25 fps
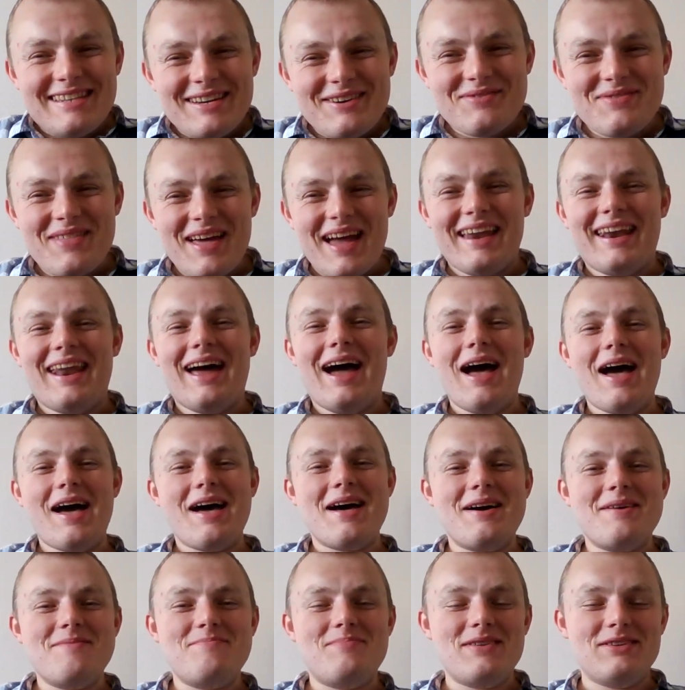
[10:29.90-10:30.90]
then,
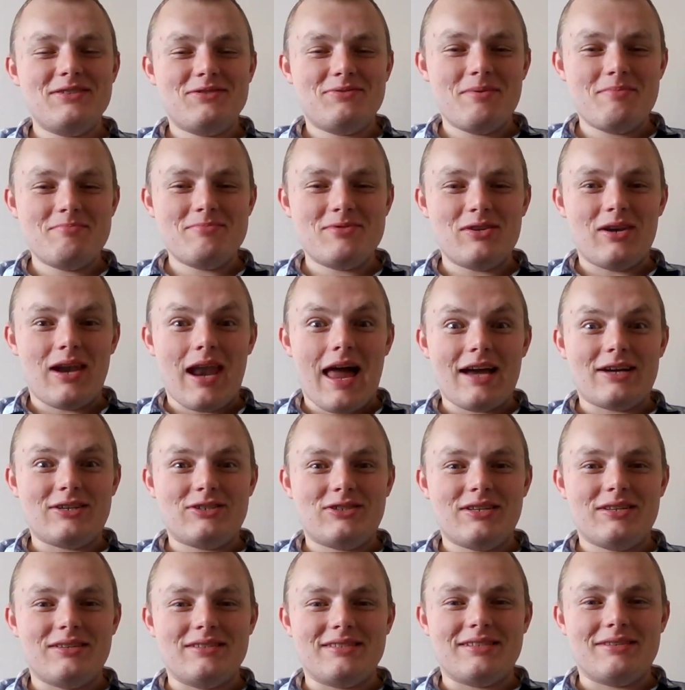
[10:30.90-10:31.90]
please remember to like,
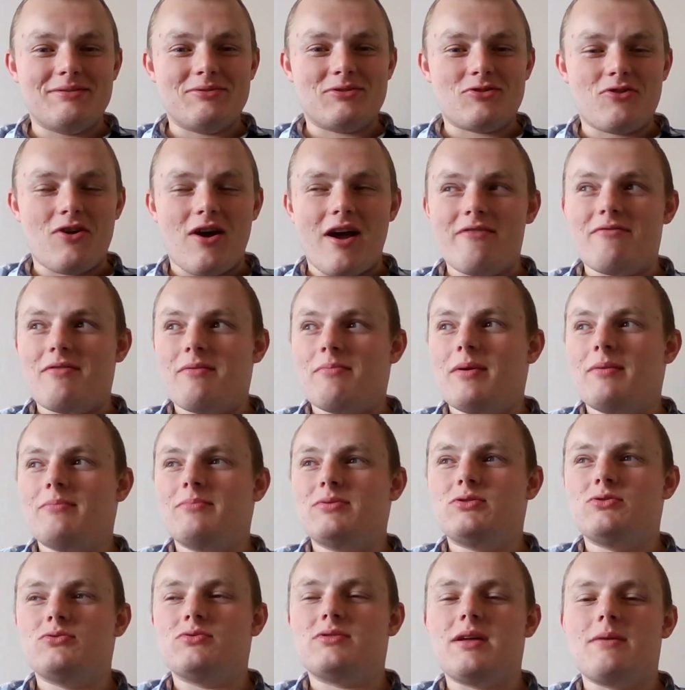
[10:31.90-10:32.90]
share and subscribe. Remember
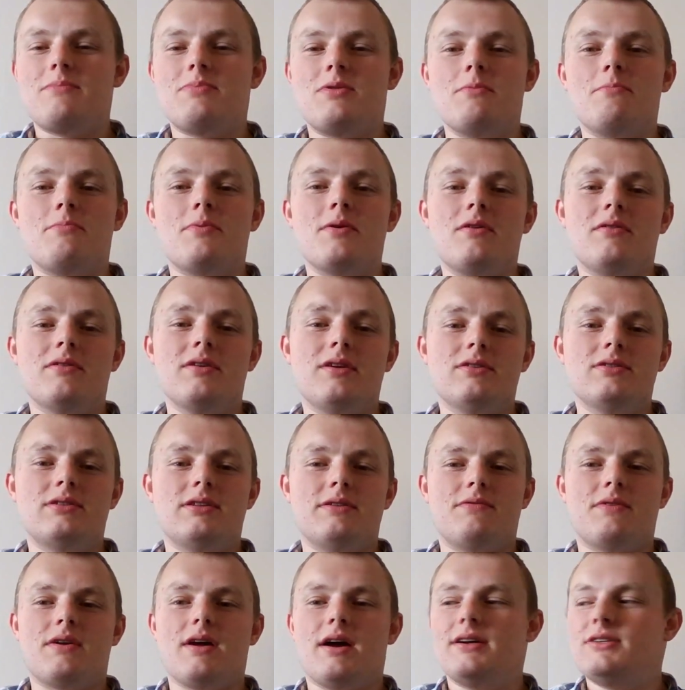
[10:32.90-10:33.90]
to hit the bell
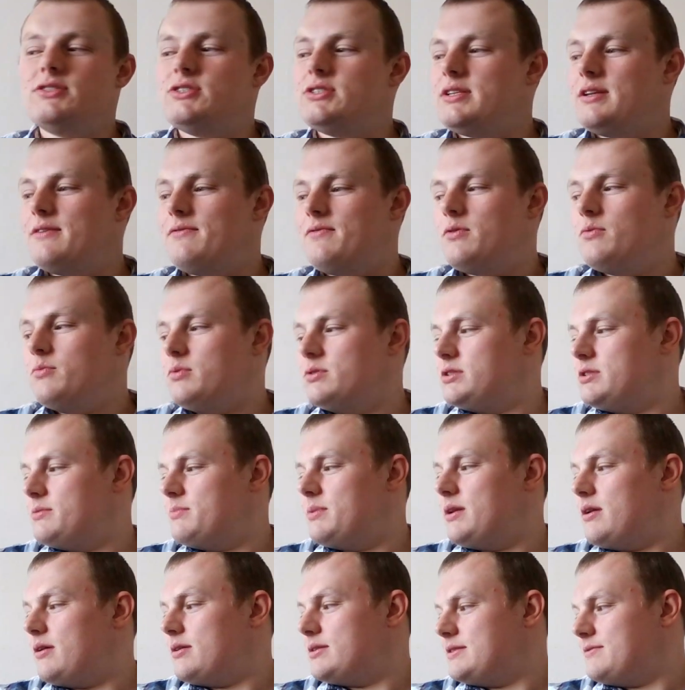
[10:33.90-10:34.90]
notification if you want to
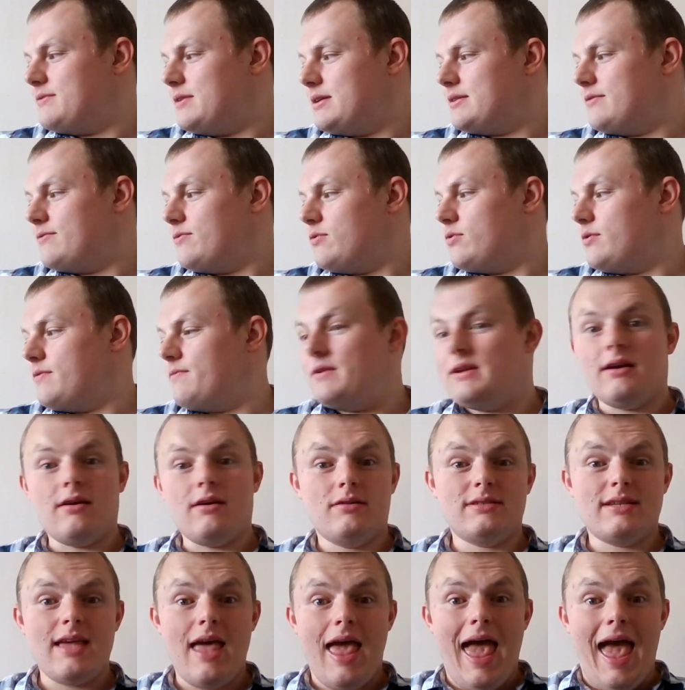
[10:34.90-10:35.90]
be notified of all the
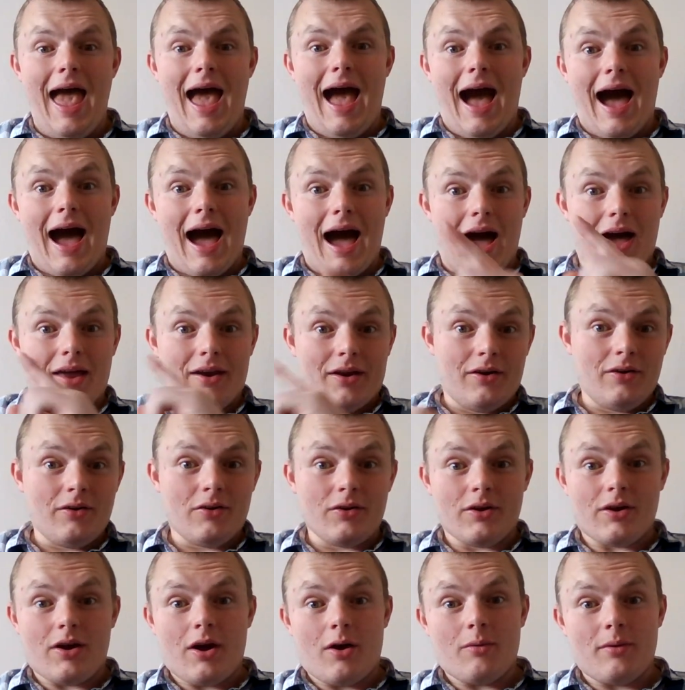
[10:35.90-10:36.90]
videos. And I'm
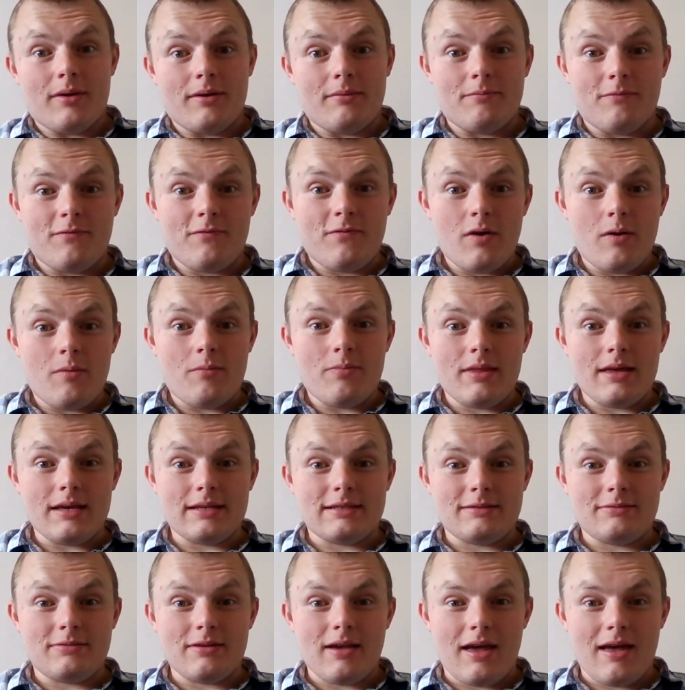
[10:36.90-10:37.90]
going to go and film
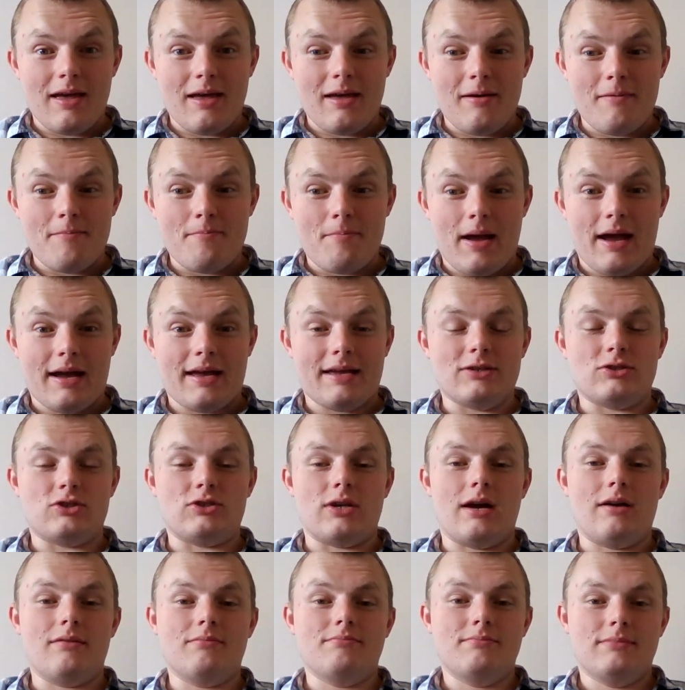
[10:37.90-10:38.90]
this package
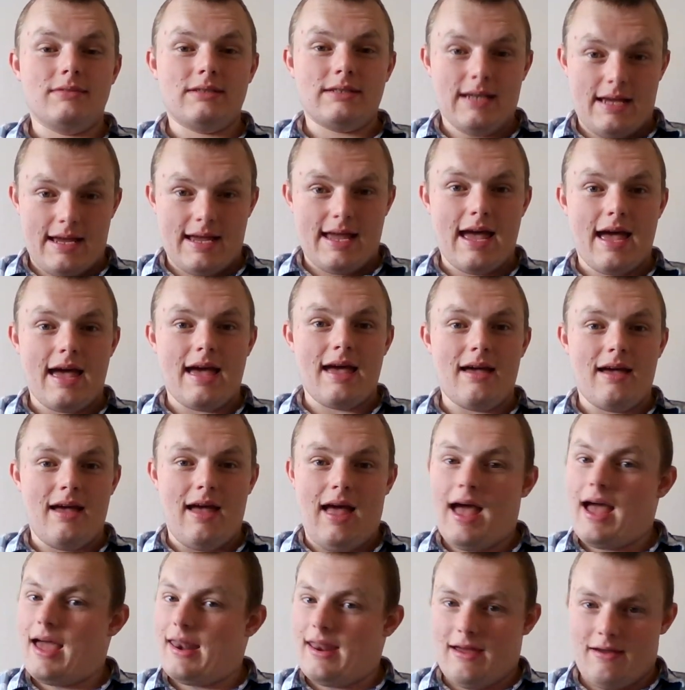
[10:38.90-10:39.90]
now. Take care
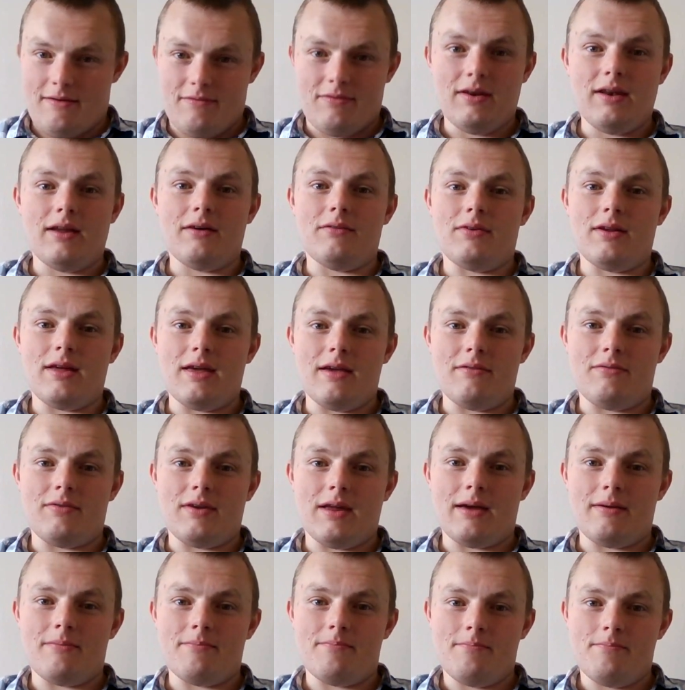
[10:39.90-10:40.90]
and have a lovely
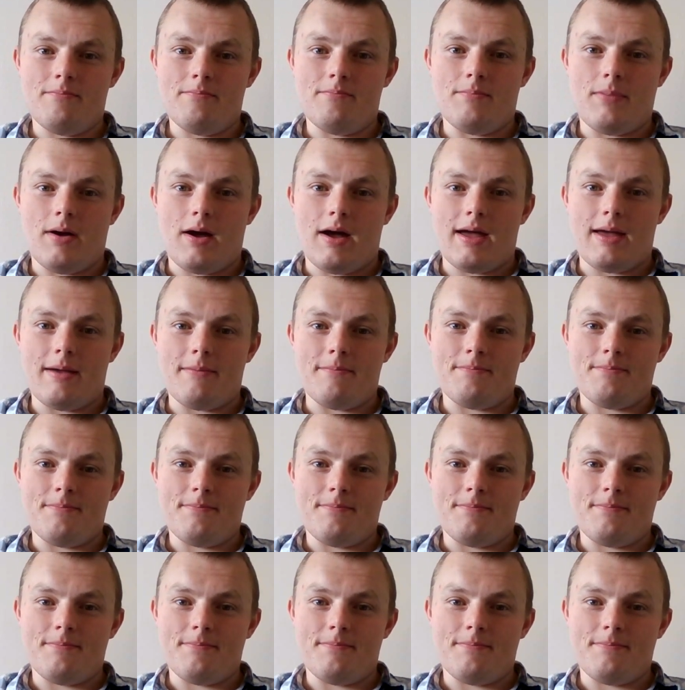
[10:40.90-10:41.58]
evening. Bye.